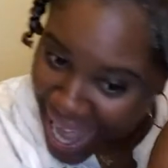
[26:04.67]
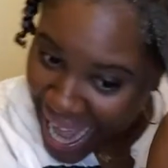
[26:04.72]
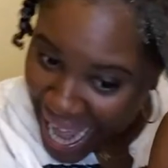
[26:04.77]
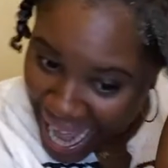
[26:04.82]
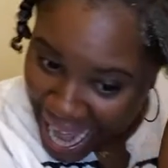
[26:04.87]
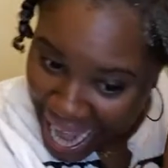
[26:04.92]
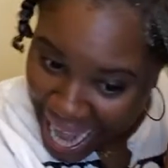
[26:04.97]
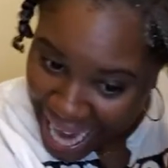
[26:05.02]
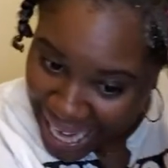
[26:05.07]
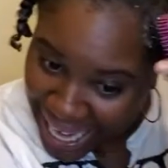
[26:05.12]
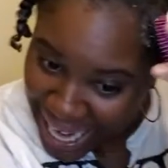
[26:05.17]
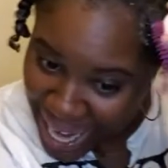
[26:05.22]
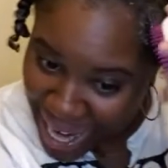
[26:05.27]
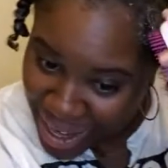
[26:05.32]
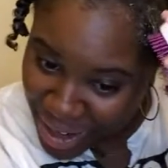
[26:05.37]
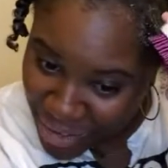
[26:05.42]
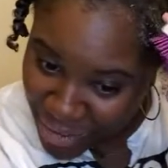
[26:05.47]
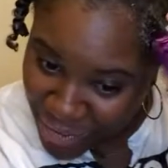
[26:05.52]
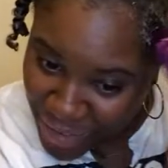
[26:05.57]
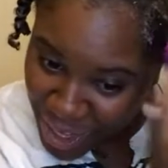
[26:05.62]
I kind
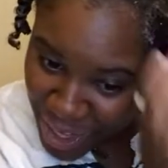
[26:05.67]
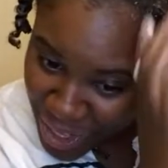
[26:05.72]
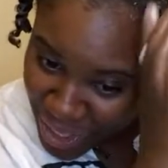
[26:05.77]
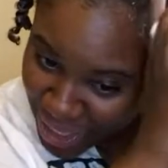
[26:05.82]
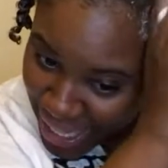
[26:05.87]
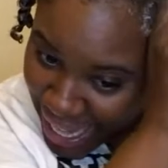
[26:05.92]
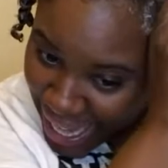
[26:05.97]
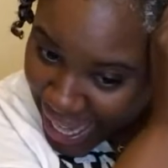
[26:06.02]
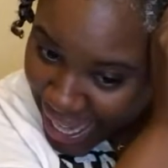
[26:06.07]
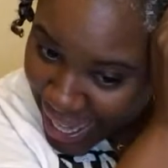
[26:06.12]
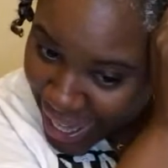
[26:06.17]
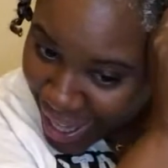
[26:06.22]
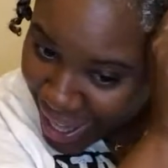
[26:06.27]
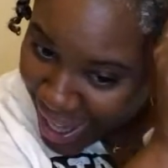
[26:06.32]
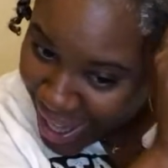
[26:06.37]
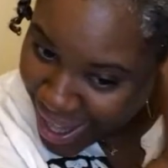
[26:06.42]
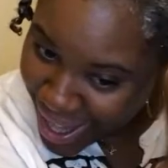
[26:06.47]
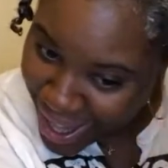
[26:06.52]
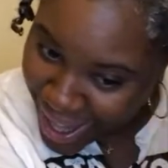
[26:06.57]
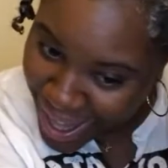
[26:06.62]
of felt like,
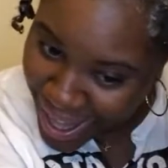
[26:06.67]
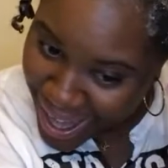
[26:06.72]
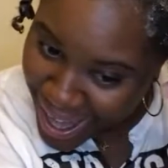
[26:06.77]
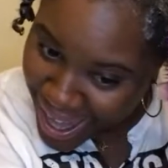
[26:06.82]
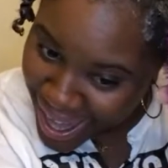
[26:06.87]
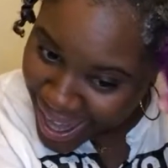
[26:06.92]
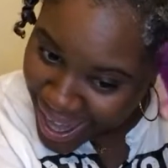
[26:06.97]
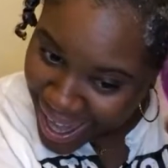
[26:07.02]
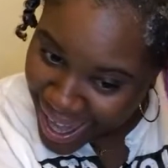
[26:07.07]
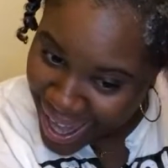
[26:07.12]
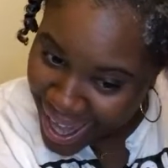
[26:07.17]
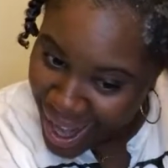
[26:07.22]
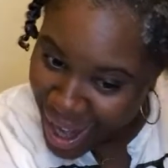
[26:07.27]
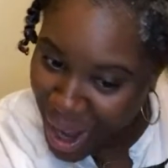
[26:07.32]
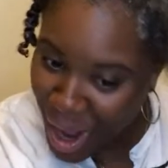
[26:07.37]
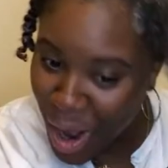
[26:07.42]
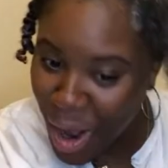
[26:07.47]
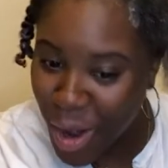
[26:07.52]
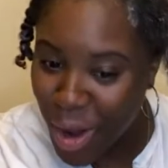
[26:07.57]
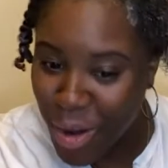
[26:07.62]

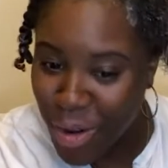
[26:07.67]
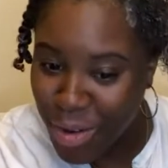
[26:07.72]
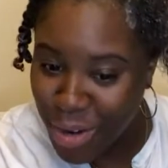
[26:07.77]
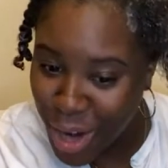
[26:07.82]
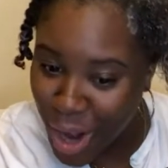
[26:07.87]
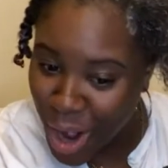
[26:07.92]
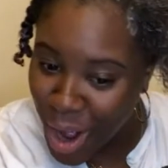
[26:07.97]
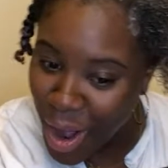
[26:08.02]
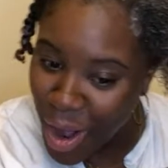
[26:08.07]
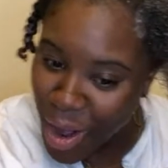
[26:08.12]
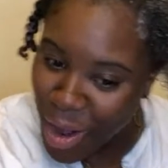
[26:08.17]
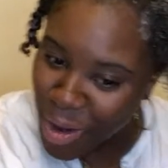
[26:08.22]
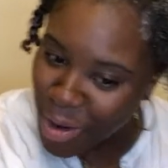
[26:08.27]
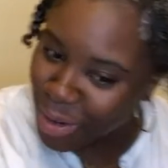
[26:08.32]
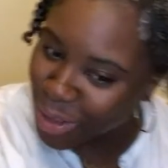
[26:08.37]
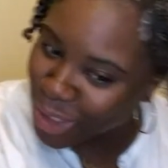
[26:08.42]
oh no,